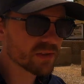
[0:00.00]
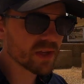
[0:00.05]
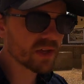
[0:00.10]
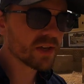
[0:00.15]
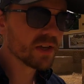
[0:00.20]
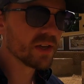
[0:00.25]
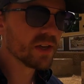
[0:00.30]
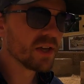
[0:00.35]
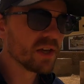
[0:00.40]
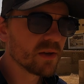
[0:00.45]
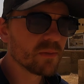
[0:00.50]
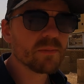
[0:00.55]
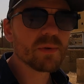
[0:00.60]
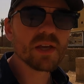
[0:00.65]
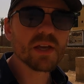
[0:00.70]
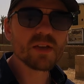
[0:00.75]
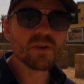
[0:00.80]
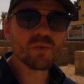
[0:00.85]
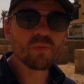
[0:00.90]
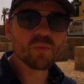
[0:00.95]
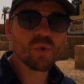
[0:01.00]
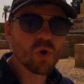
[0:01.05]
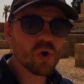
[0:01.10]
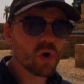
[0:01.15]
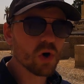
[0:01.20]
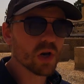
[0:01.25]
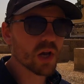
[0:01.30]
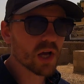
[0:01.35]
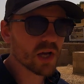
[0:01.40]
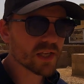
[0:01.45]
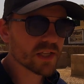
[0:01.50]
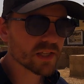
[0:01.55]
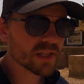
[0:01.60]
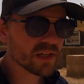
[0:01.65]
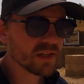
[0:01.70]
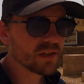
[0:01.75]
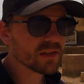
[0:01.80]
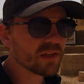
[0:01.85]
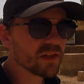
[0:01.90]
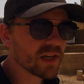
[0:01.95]
with being
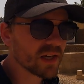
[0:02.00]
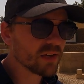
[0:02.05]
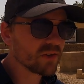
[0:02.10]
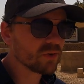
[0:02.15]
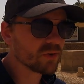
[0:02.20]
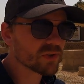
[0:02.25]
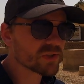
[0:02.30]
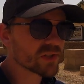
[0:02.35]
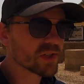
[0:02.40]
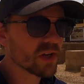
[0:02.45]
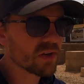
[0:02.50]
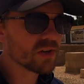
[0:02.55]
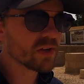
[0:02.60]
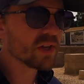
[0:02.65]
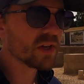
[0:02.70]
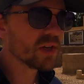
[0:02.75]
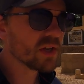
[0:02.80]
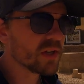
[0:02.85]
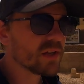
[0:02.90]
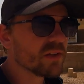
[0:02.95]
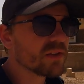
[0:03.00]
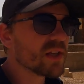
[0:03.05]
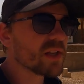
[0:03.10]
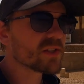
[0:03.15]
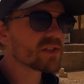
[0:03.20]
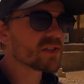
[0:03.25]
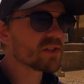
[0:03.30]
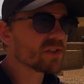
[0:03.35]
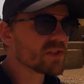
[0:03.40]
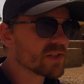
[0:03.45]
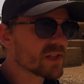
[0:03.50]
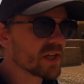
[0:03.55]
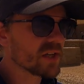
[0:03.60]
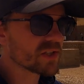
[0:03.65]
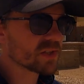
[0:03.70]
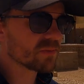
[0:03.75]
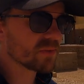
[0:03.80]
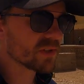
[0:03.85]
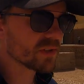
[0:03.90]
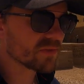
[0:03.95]
warlike and also that
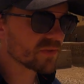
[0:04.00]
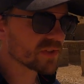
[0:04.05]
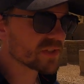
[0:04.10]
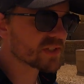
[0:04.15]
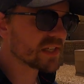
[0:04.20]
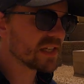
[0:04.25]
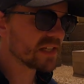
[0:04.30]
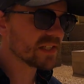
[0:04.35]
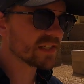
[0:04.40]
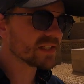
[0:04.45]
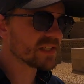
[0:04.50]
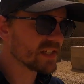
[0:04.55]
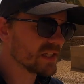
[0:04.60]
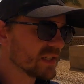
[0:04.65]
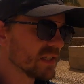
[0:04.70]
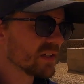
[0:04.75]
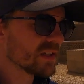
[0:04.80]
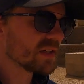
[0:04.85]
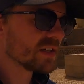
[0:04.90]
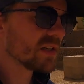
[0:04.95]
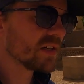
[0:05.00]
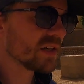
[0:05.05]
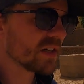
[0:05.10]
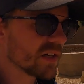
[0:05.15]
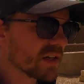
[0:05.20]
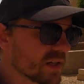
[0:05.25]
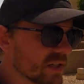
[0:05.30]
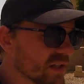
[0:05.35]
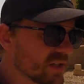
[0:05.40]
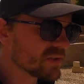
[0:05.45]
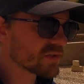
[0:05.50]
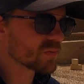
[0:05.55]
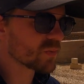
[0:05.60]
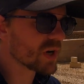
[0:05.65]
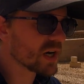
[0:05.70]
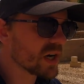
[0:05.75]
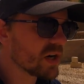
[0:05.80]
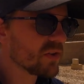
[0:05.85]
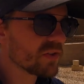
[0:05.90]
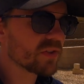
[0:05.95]
association with fertility uh, as
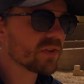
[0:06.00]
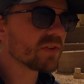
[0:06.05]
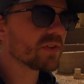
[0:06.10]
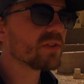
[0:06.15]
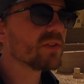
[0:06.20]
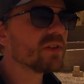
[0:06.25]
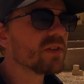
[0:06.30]
well.